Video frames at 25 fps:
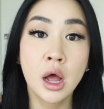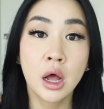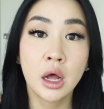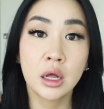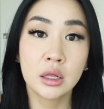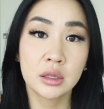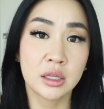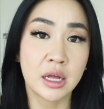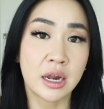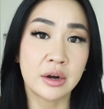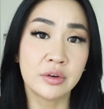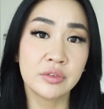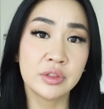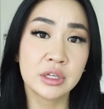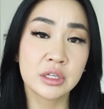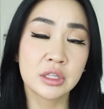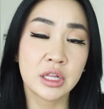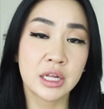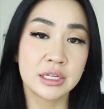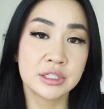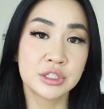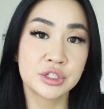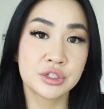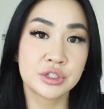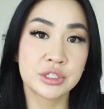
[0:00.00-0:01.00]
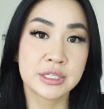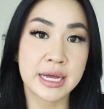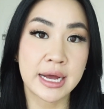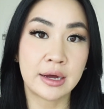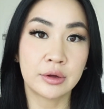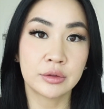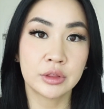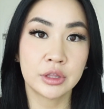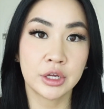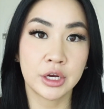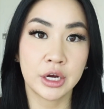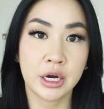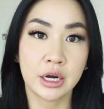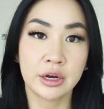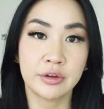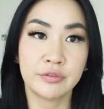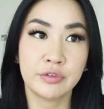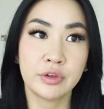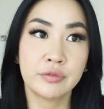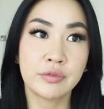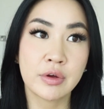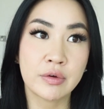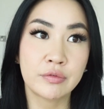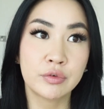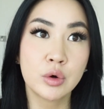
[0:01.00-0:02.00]
a lot of the cleansers out there, if
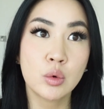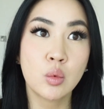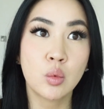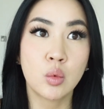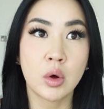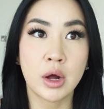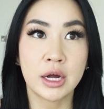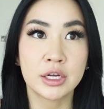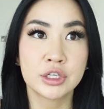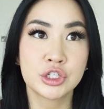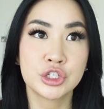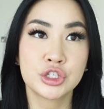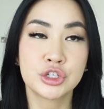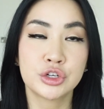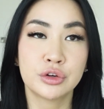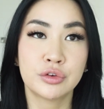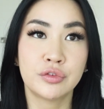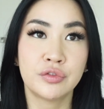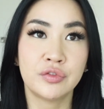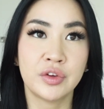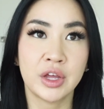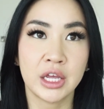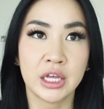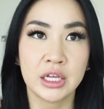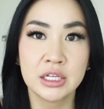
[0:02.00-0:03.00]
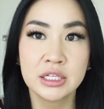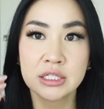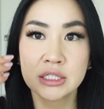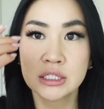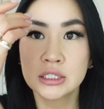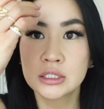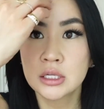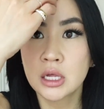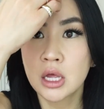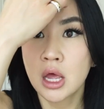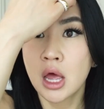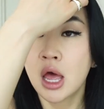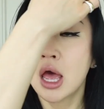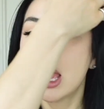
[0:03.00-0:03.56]
you've ever washed your face